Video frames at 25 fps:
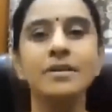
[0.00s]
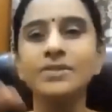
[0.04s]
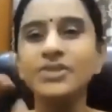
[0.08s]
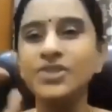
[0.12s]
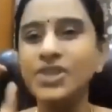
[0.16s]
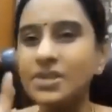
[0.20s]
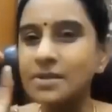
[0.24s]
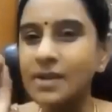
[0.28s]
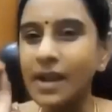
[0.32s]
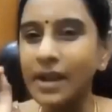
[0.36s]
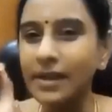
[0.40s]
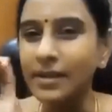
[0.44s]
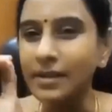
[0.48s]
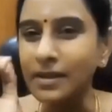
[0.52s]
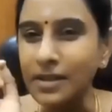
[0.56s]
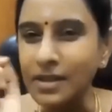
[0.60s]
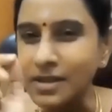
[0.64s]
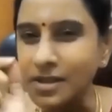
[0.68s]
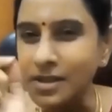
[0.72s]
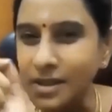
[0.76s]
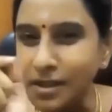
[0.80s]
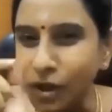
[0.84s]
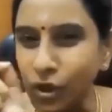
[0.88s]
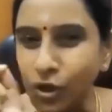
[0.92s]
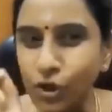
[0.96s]
just like
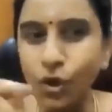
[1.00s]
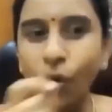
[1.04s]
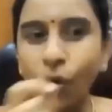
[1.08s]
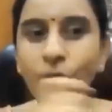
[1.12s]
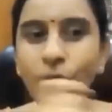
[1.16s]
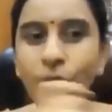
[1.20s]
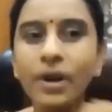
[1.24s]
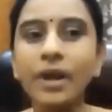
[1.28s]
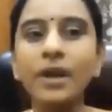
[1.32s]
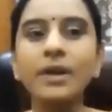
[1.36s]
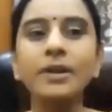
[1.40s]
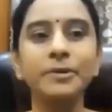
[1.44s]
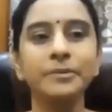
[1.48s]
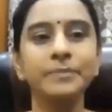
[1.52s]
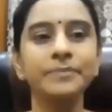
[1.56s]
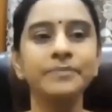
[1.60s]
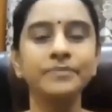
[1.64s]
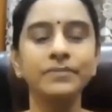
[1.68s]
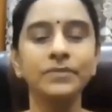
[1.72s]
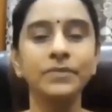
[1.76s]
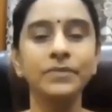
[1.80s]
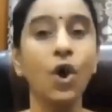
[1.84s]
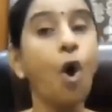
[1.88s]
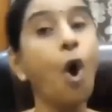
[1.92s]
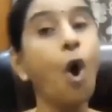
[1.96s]
eating a donut
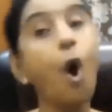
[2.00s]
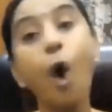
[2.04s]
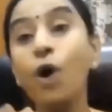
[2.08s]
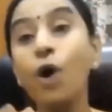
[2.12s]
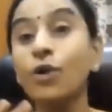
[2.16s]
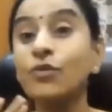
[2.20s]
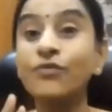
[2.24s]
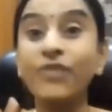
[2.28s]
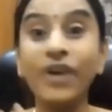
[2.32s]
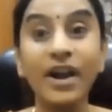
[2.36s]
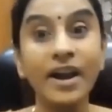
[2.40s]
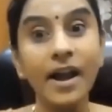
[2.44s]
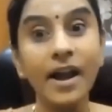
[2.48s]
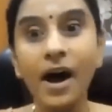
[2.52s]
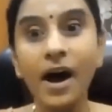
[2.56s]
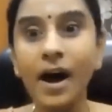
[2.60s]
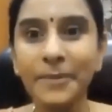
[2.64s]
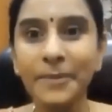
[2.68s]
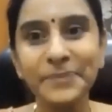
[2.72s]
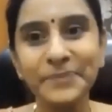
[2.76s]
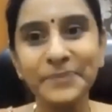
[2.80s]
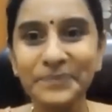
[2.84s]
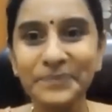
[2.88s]
or vada.